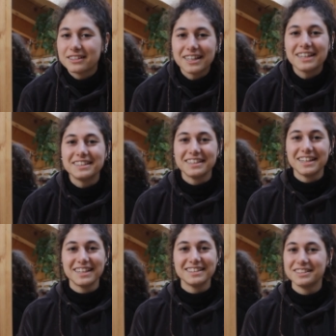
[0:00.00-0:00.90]
got the
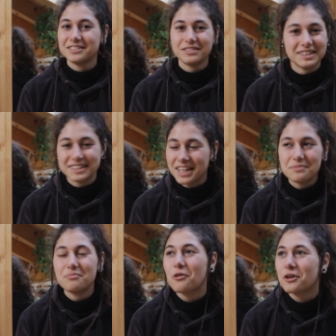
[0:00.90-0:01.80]
idea, the
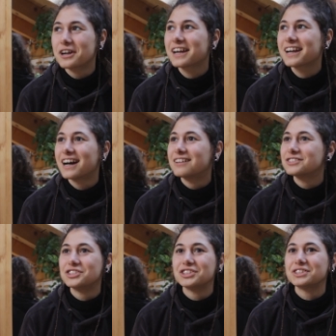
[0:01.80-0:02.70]
same morning, I
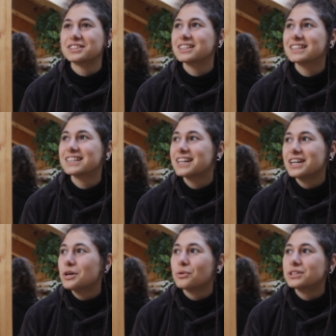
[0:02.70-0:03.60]
was just
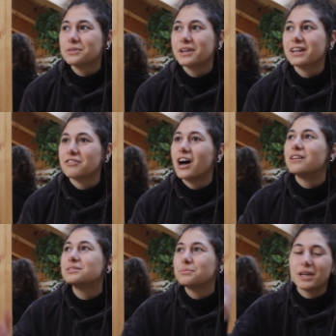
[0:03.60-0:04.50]
wandering
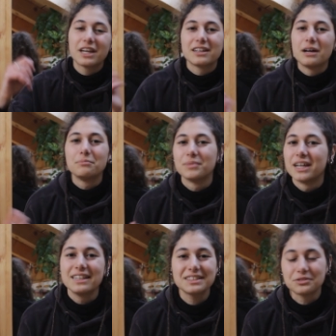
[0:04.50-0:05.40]
around picking up
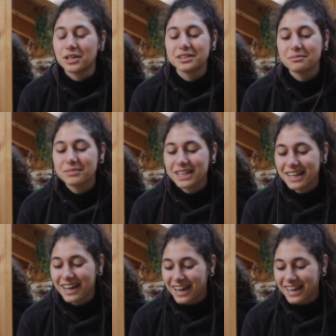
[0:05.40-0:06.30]
plants
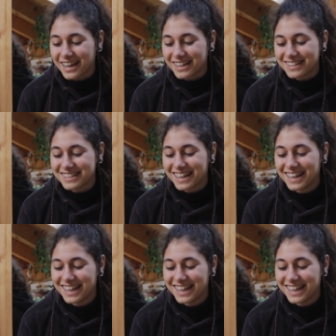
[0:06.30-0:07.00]
randomly, and